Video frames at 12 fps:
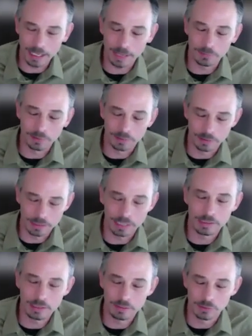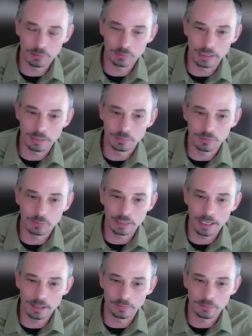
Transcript: Heppner in 1903 was we had a,